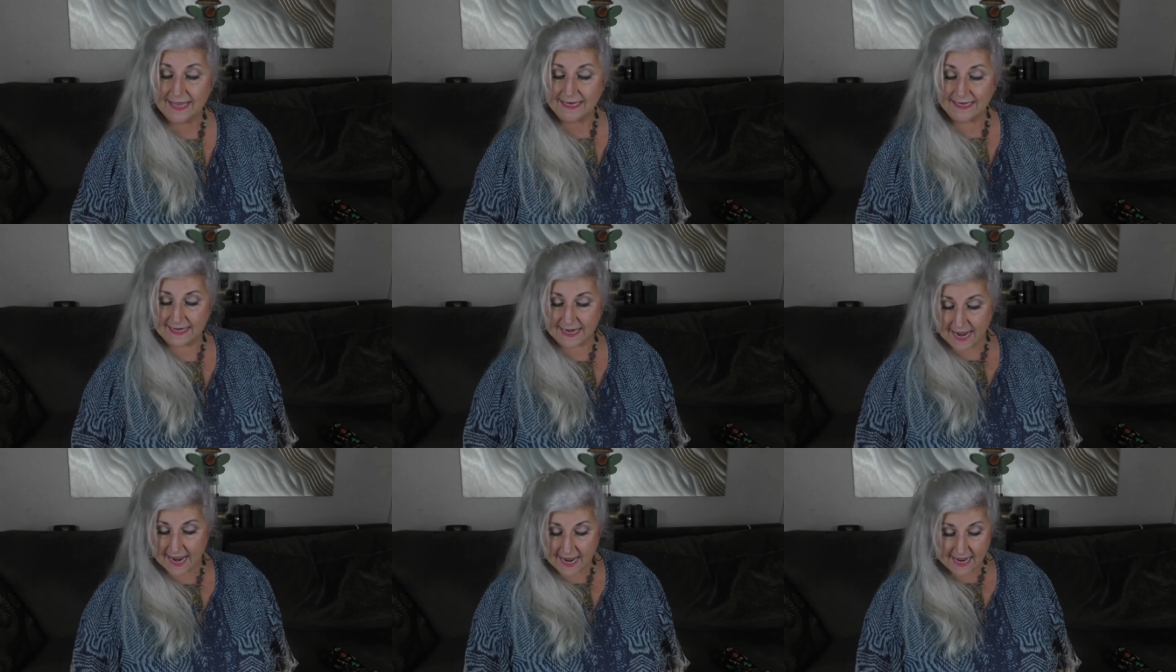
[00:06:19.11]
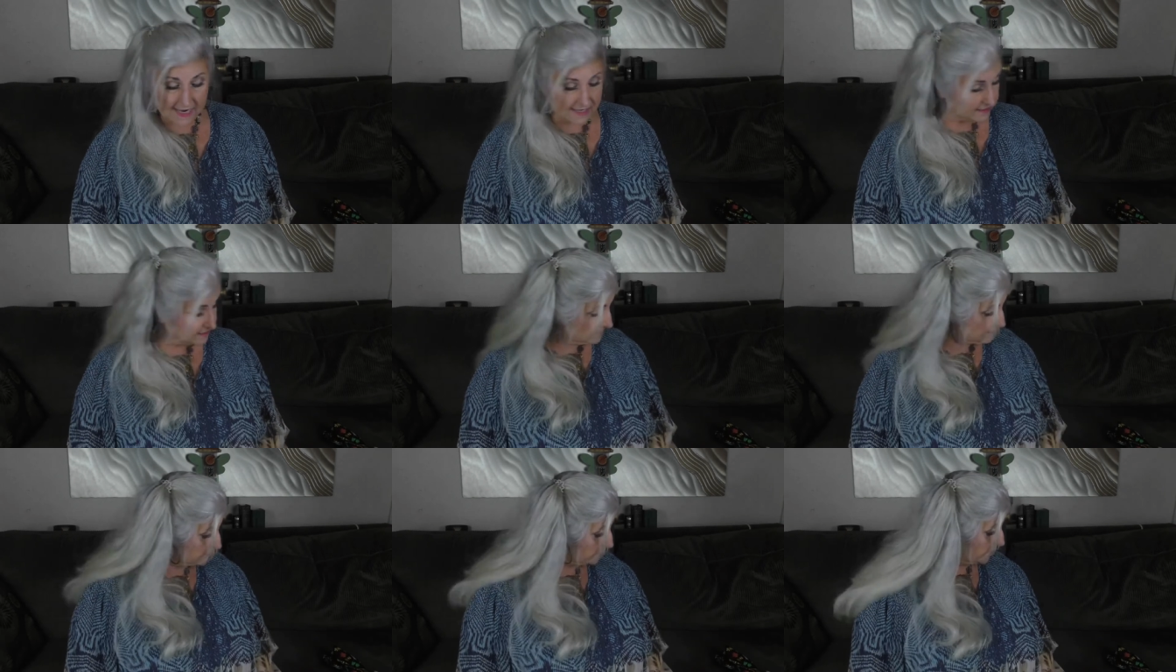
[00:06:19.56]

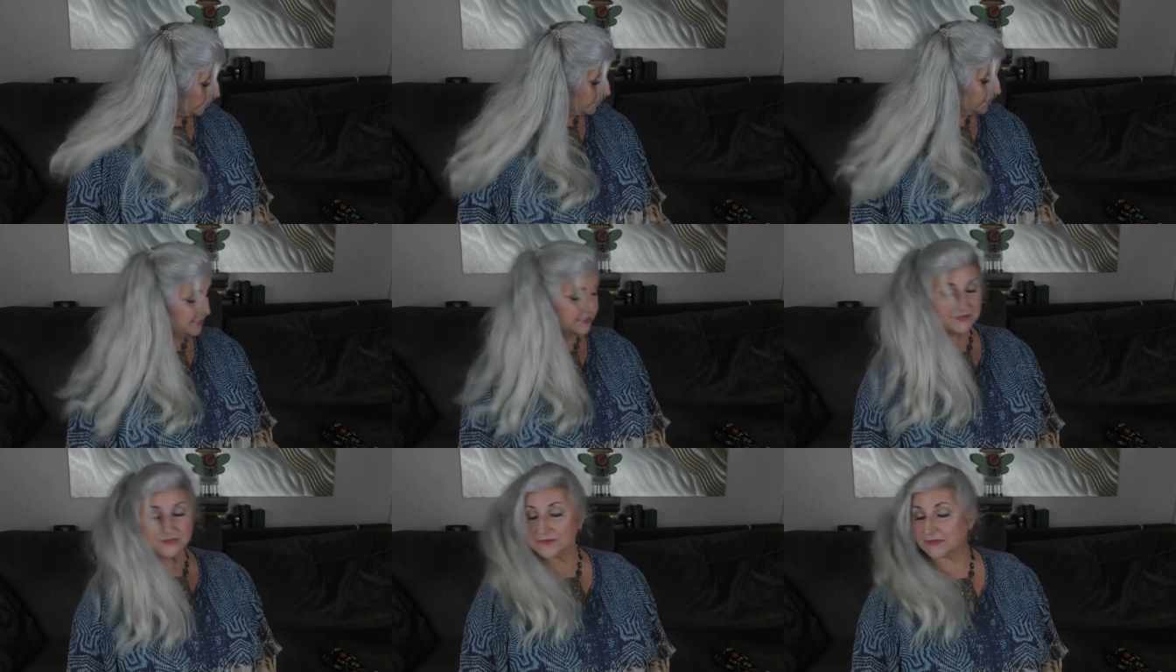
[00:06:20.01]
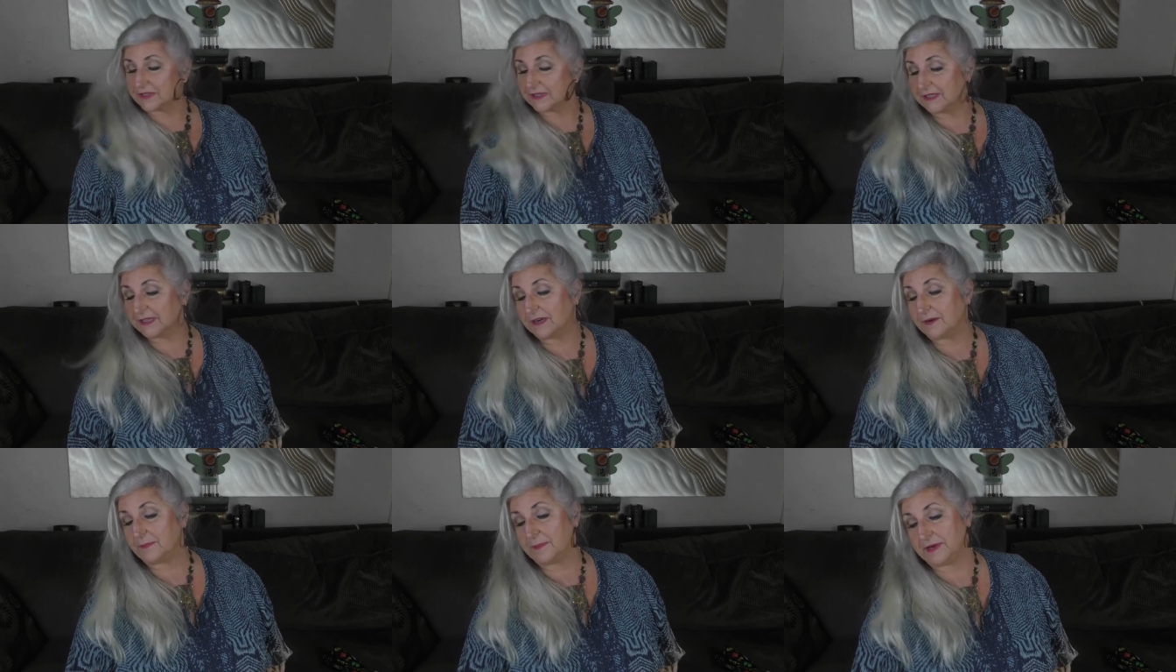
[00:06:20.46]
Next, we're gonna do a
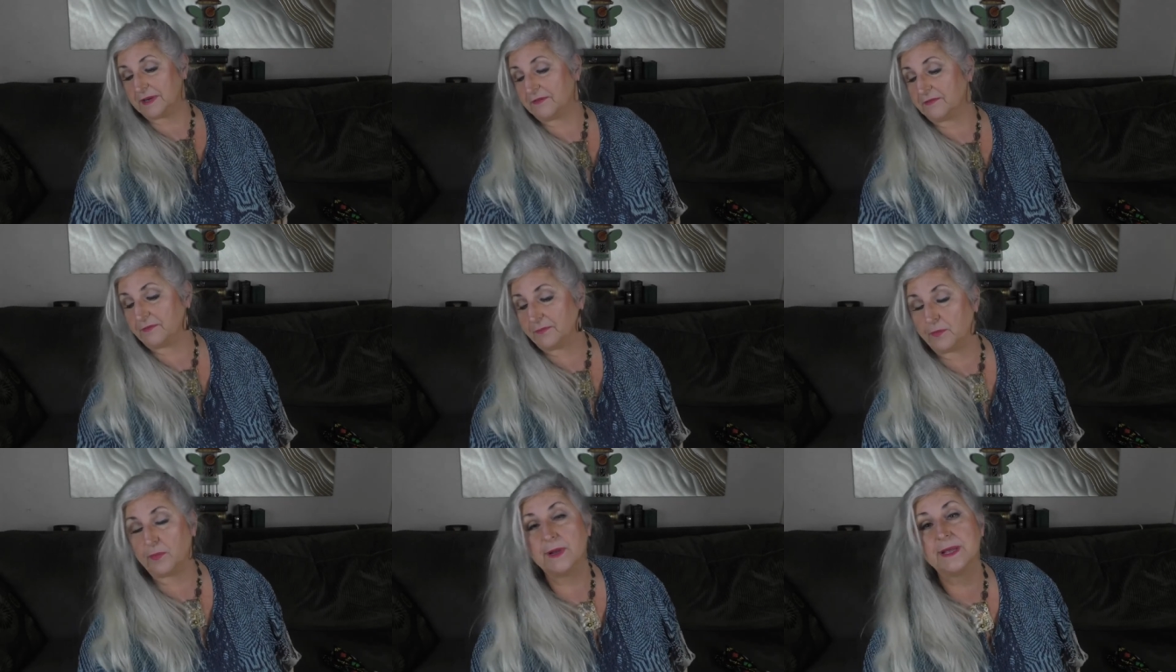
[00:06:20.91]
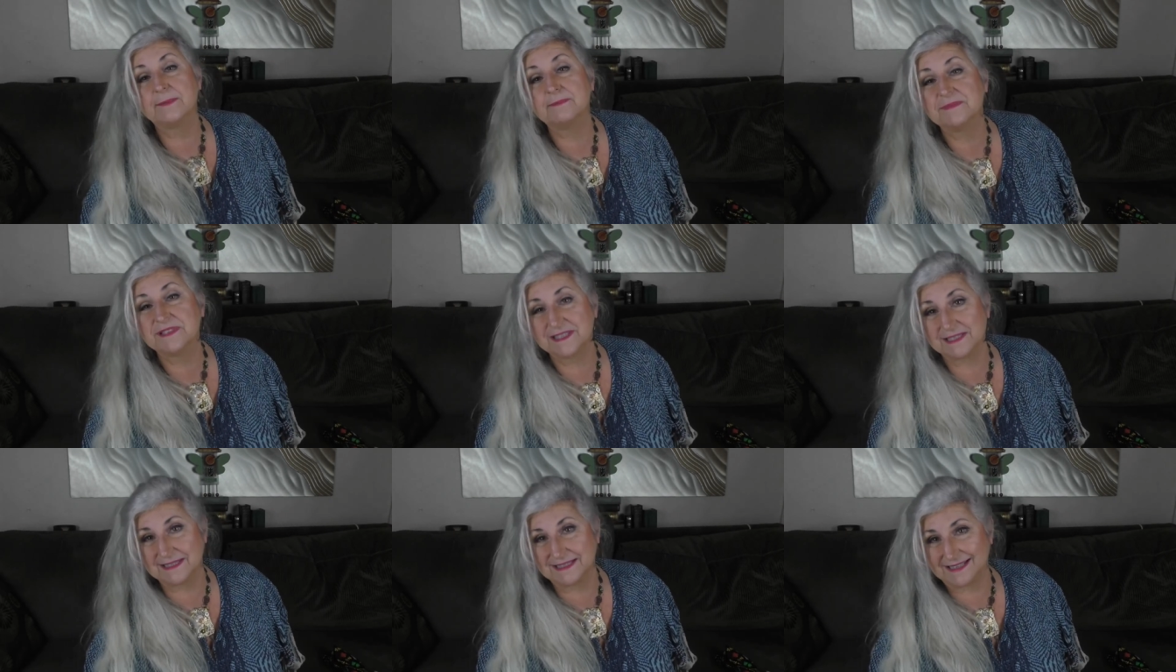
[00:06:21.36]
little bit of
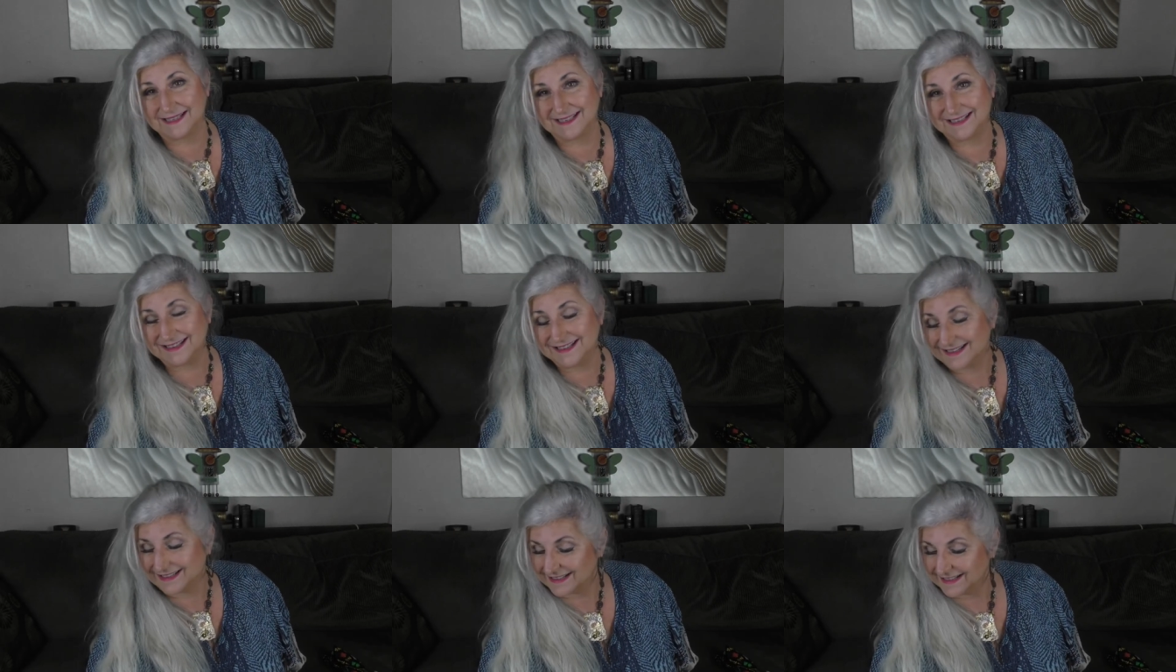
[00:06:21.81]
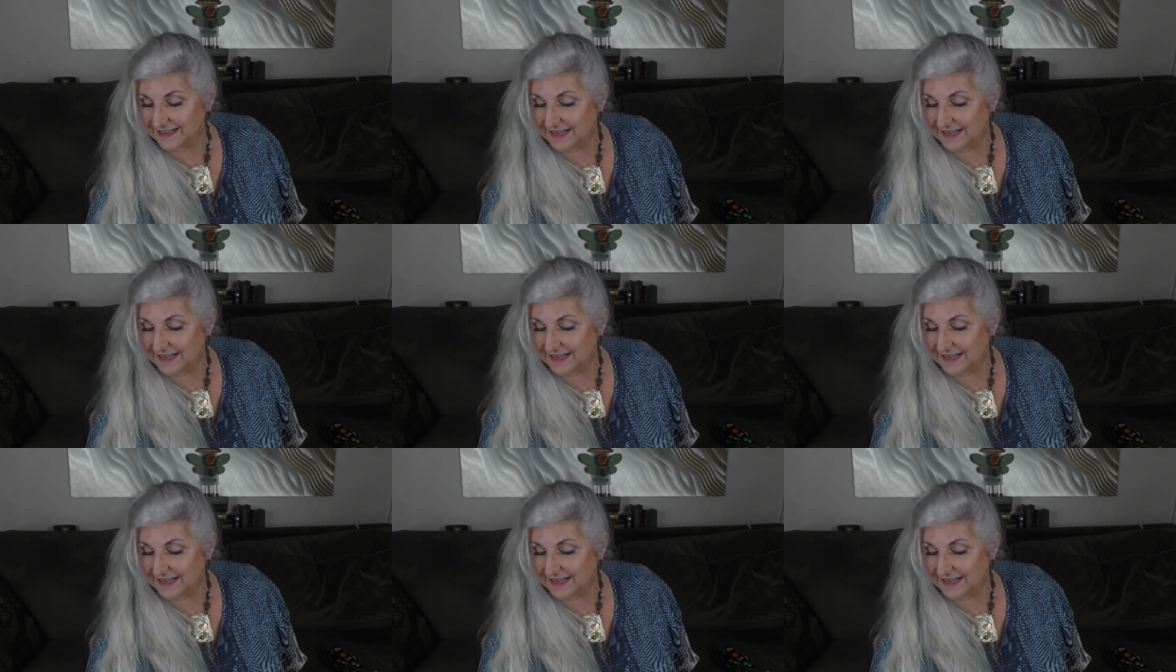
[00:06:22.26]
whimsy.